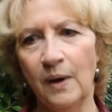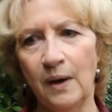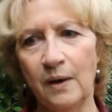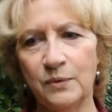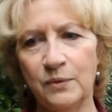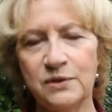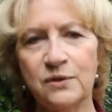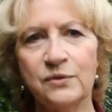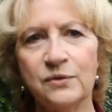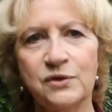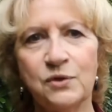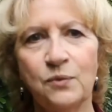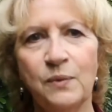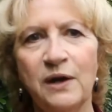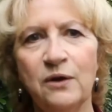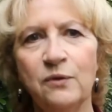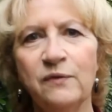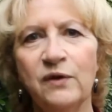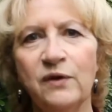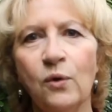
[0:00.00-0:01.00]
I was also
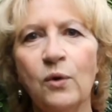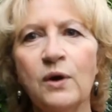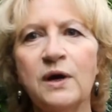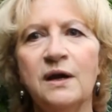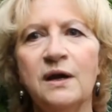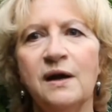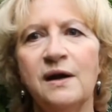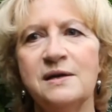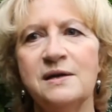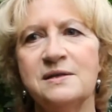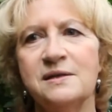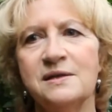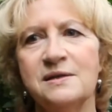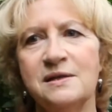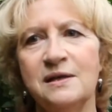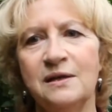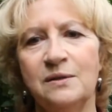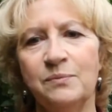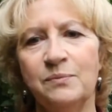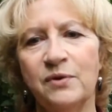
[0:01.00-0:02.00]
one of the
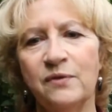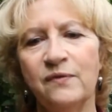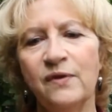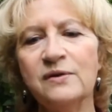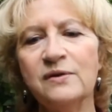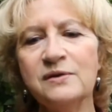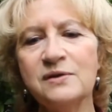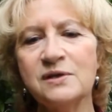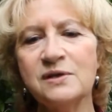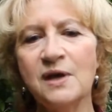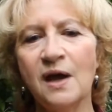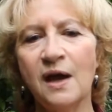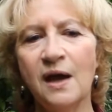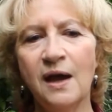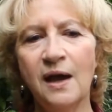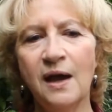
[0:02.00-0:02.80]
organizers in Provence,